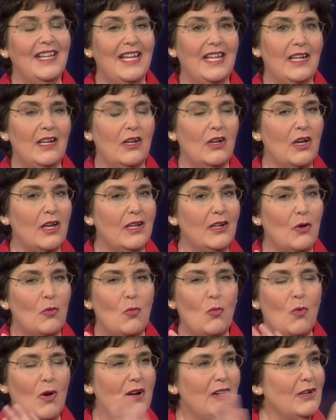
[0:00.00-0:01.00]
in a
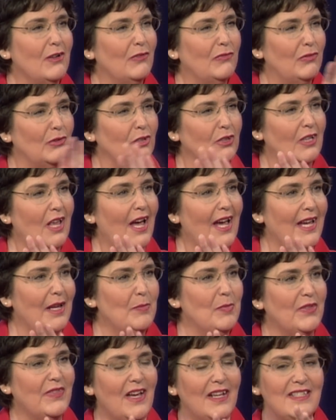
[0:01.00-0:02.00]
wonderful
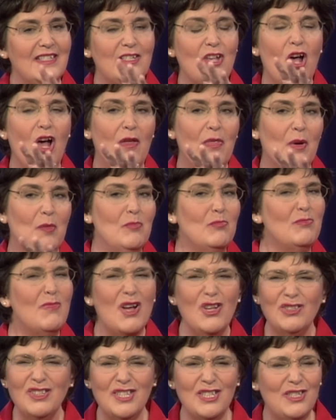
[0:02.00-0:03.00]
light, but I saw the
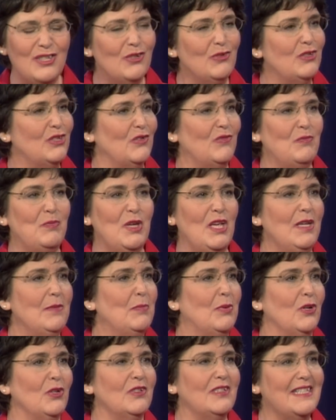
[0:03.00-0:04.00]
multitudes of
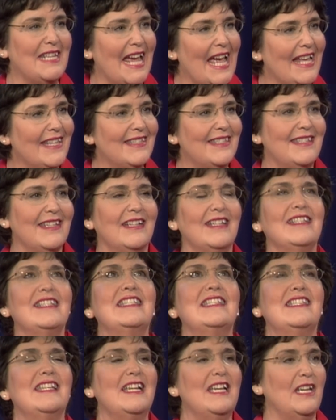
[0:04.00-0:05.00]
people dancing and
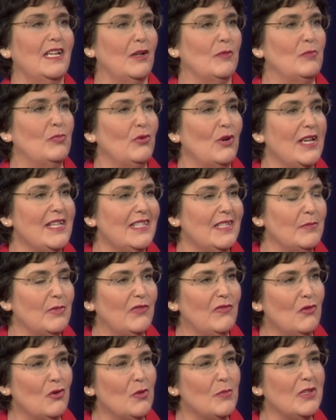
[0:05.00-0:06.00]
singing and praising
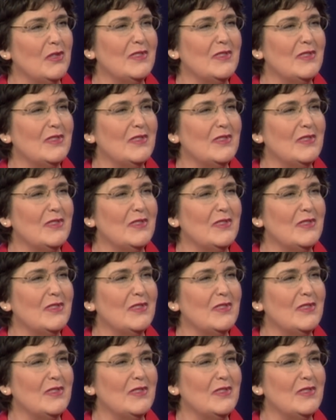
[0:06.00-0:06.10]
before him,